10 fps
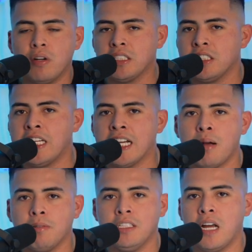wants to check how
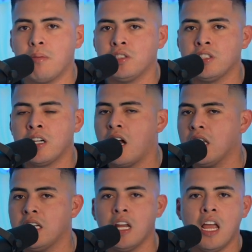many numbers you're calling,